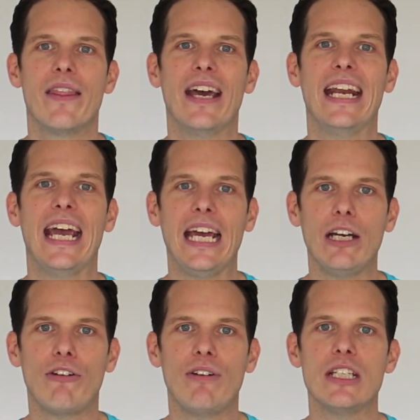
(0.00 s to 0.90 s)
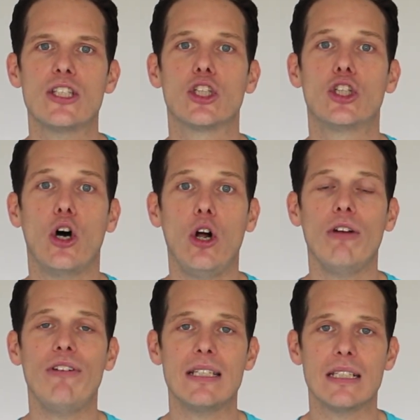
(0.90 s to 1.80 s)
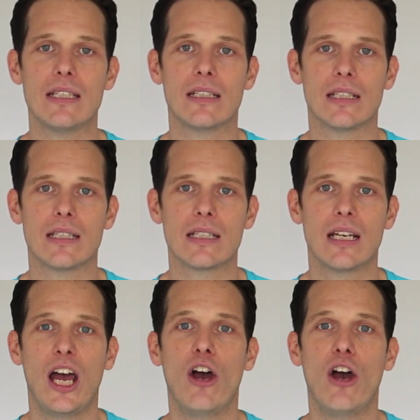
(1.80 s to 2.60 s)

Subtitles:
then increase the total resistance,